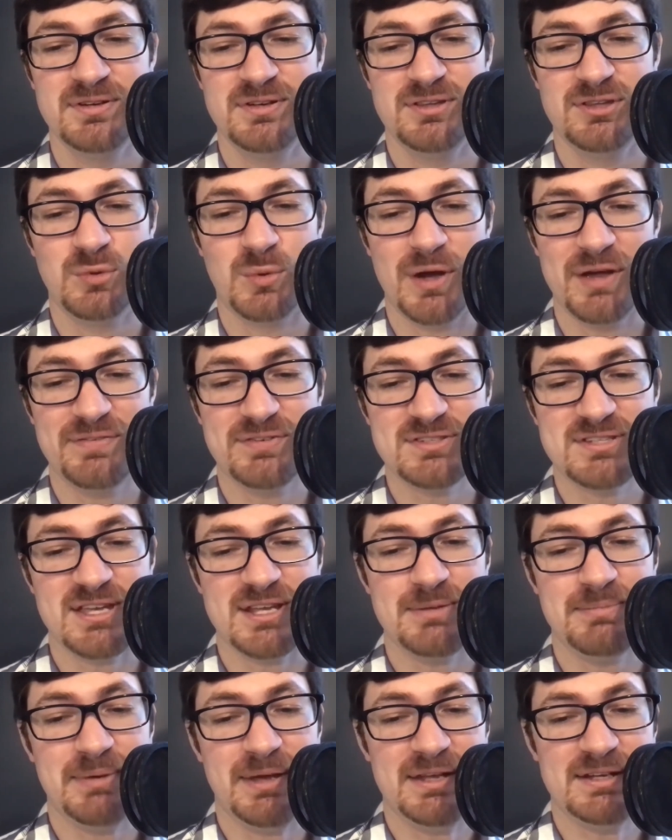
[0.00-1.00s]
The wife has had
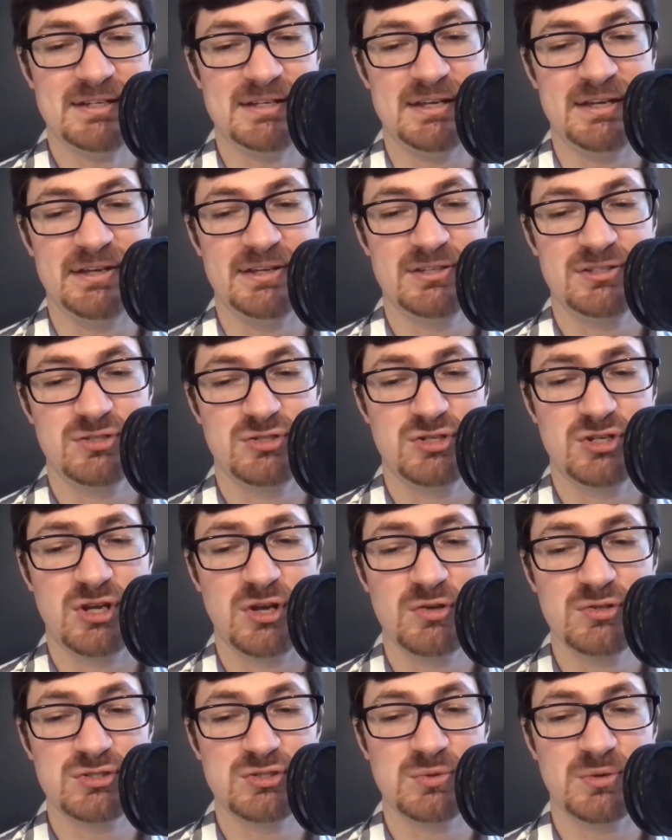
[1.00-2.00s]
a bad day, so she
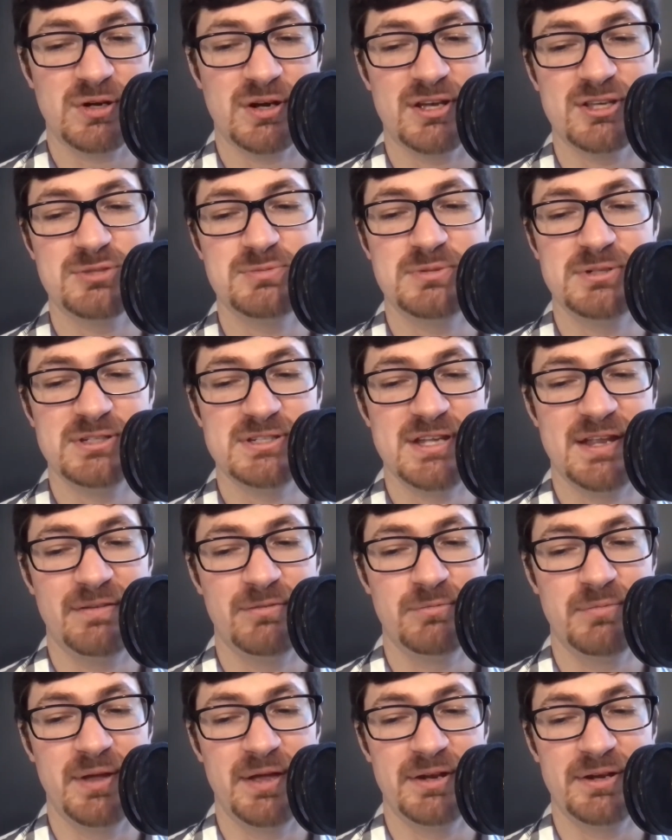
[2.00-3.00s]
goes to her husband to tell
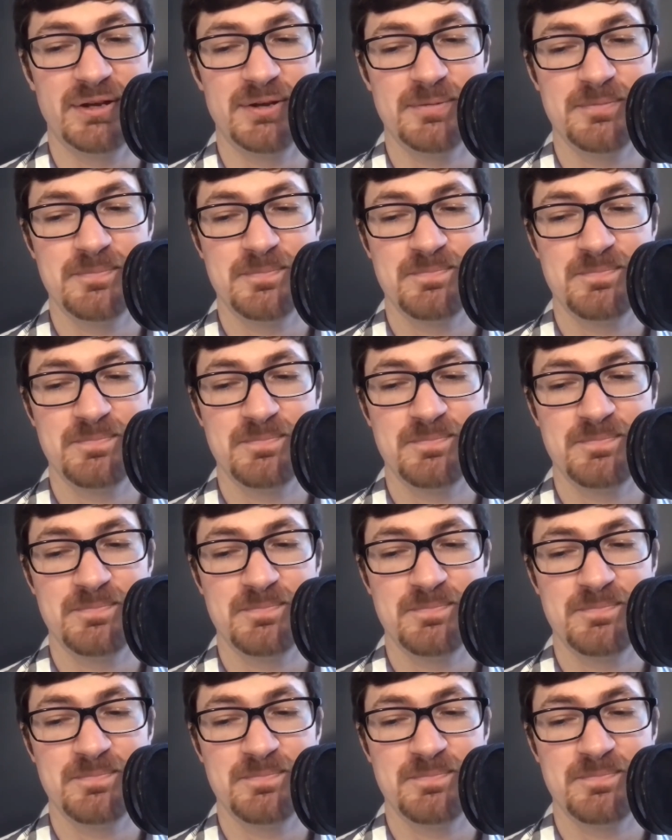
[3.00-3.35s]
him about it.